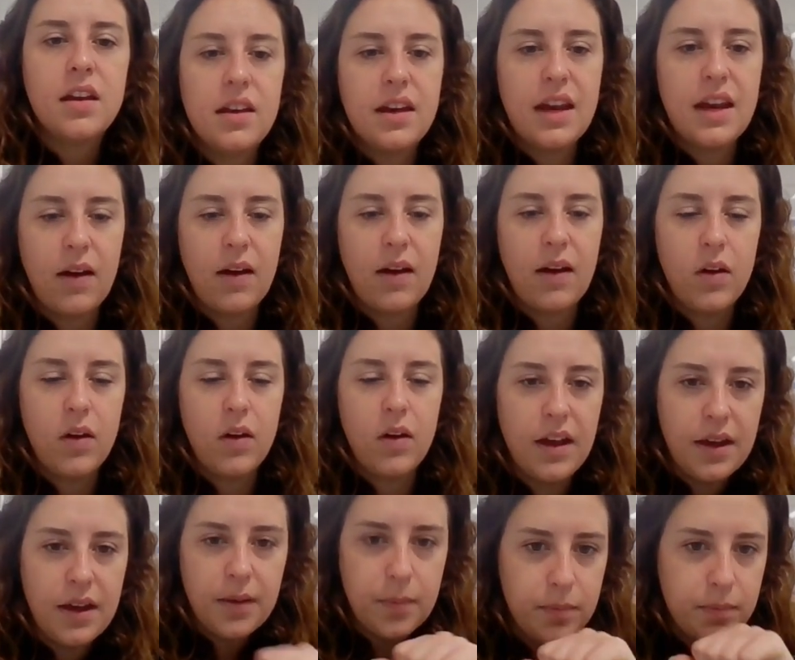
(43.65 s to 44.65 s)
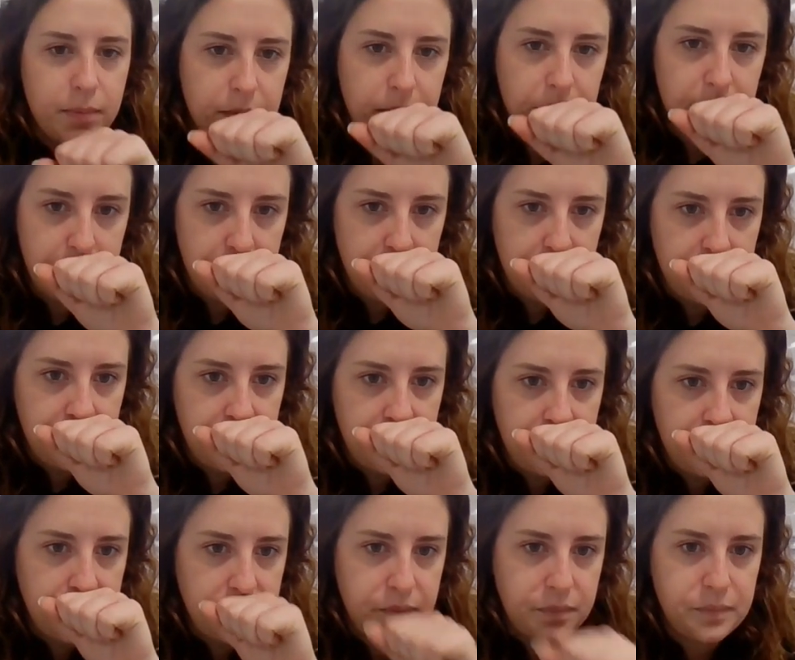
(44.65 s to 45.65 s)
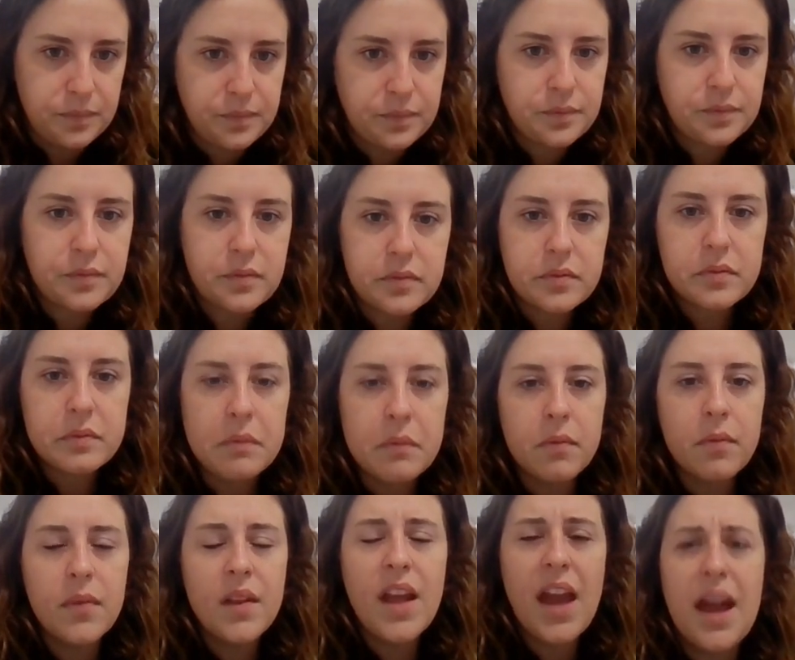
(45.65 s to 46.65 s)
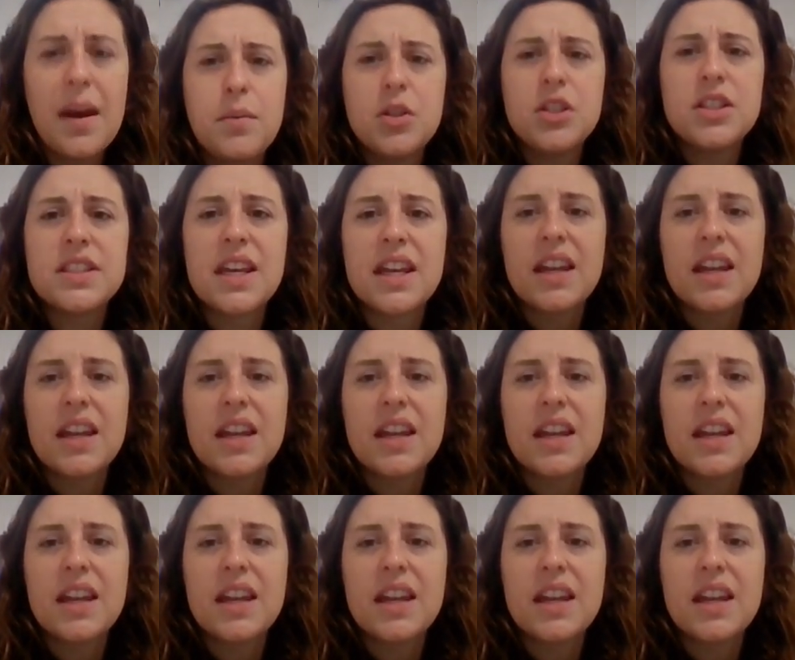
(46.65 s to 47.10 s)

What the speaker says: Now, I'm just